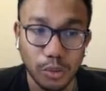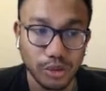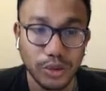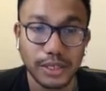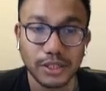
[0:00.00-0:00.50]

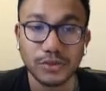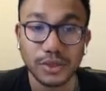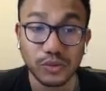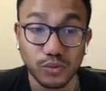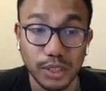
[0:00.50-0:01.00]
trying to do
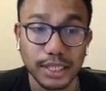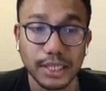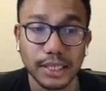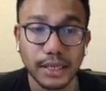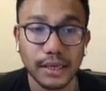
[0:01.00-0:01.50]
is
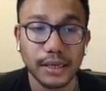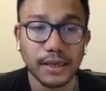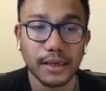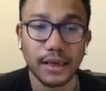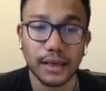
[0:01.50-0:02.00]
really,
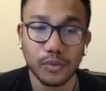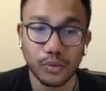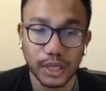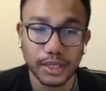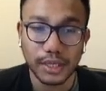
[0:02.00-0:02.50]

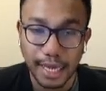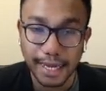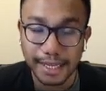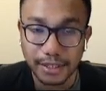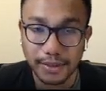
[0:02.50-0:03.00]
really
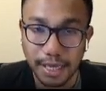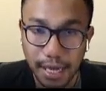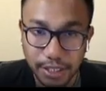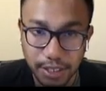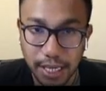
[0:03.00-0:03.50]
get into the
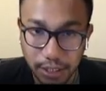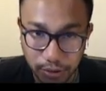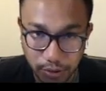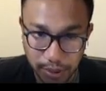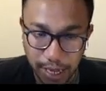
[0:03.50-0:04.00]

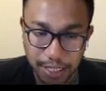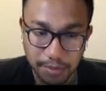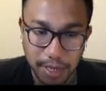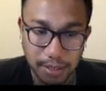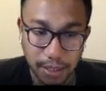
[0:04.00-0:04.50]
educational
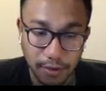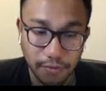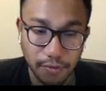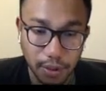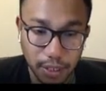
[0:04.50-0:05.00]
aspect
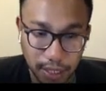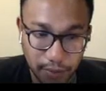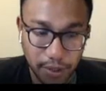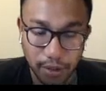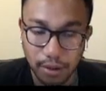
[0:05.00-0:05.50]
of
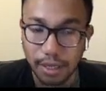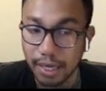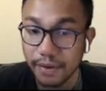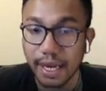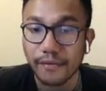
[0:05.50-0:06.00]
giving
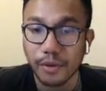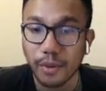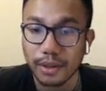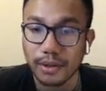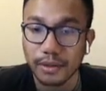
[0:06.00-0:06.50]

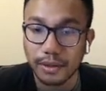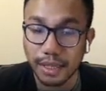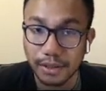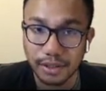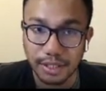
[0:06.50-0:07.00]
everyone
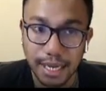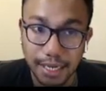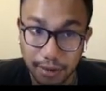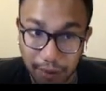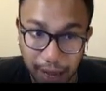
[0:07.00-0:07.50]
the
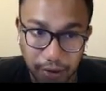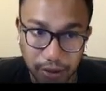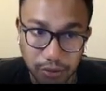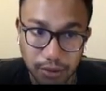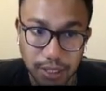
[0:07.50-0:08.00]
understanding of how to
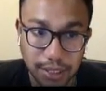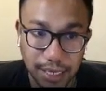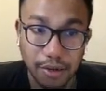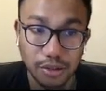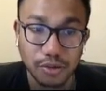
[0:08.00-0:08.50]
do this and
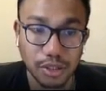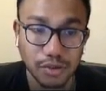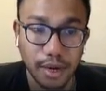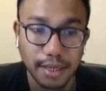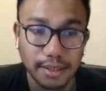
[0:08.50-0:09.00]
how to do
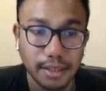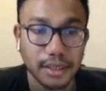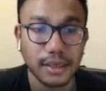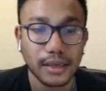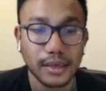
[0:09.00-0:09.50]
this right.
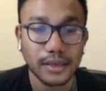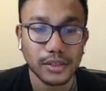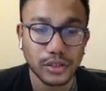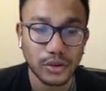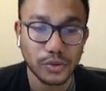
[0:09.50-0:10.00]

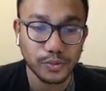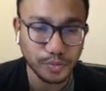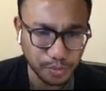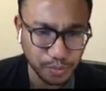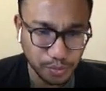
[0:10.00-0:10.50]
So
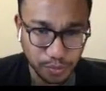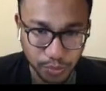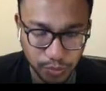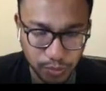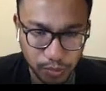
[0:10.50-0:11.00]

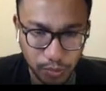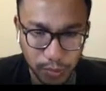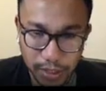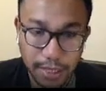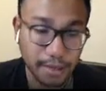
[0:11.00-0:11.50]

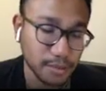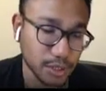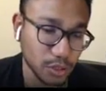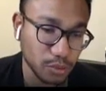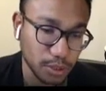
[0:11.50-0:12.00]
yeah,
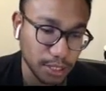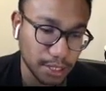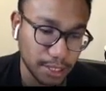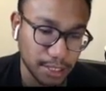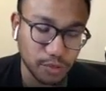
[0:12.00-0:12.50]
so
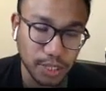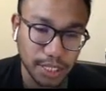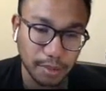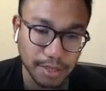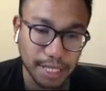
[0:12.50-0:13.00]
it really
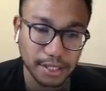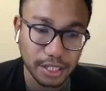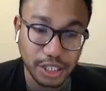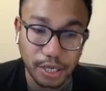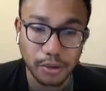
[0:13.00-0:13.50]
comes down to the
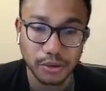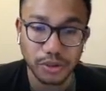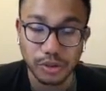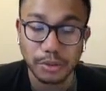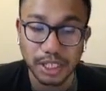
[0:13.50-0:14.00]
shareholders
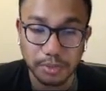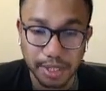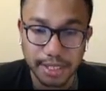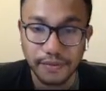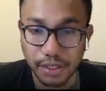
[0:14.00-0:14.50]
agreement
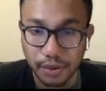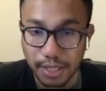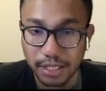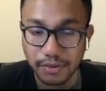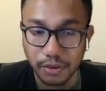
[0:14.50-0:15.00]
specific to
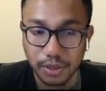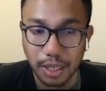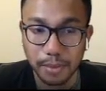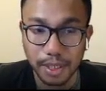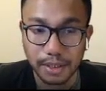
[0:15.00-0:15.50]
each of those
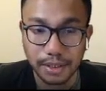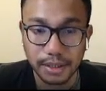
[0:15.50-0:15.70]
companies.